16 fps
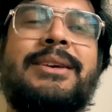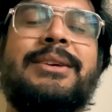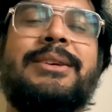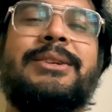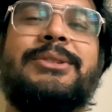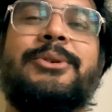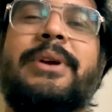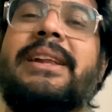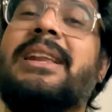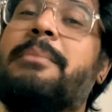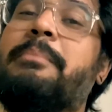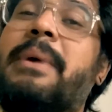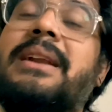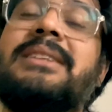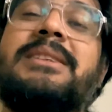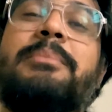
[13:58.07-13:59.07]
So it
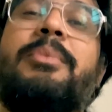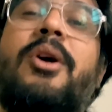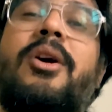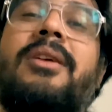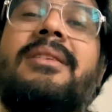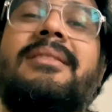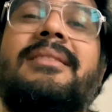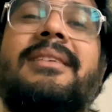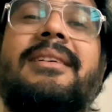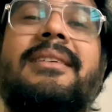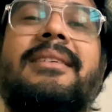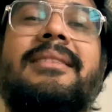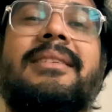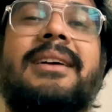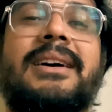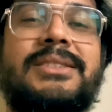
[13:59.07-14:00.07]
depends upon
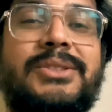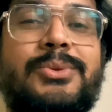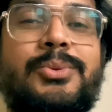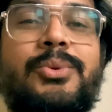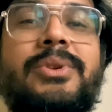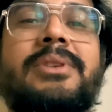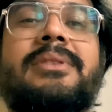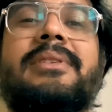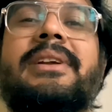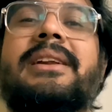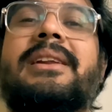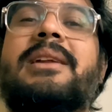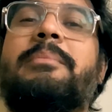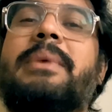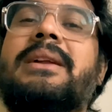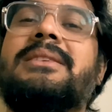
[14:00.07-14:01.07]
a student, it
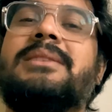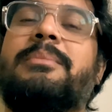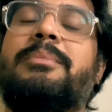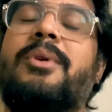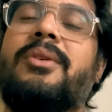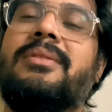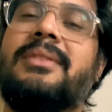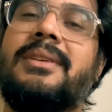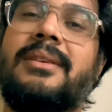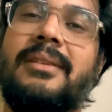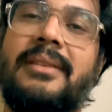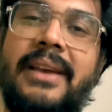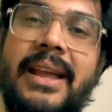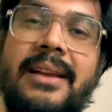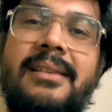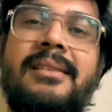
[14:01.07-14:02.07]
depends upon the
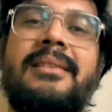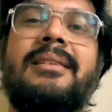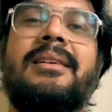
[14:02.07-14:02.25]
kid,